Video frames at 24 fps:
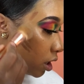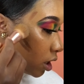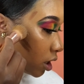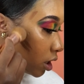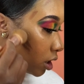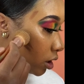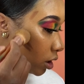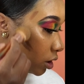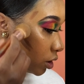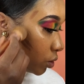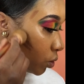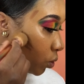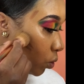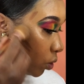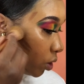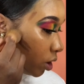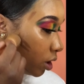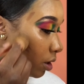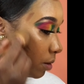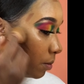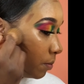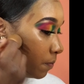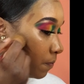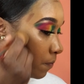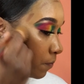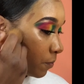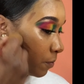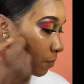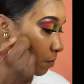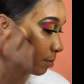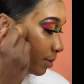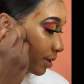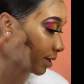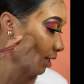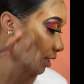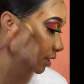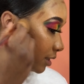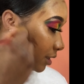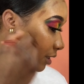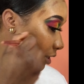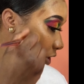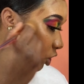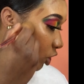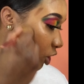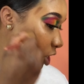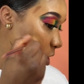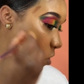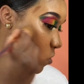contouring, because this
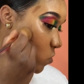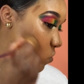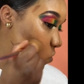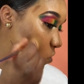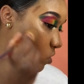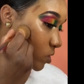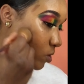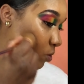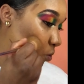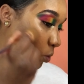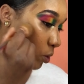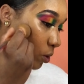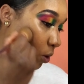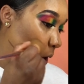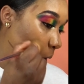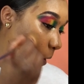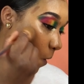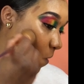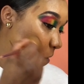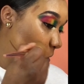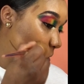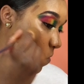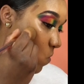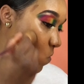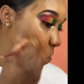shade is so dark.